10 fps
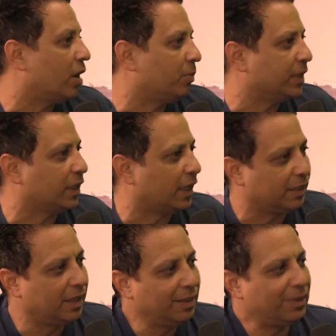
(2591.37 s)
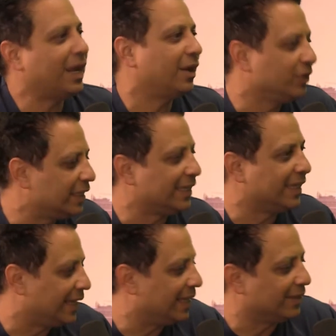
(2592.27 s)
be like, man, I don't need to
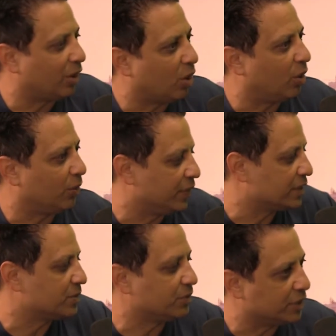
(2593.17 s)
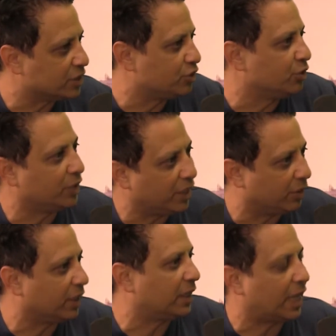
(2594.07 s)
get into all this dude here
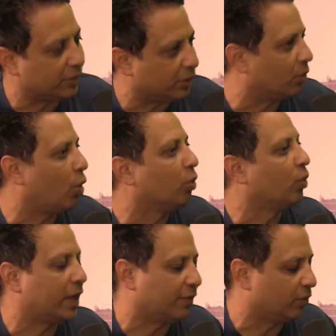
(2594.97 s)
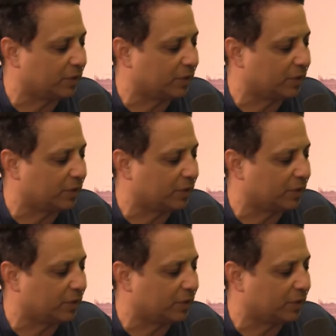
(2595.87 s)
and clowning or whatever.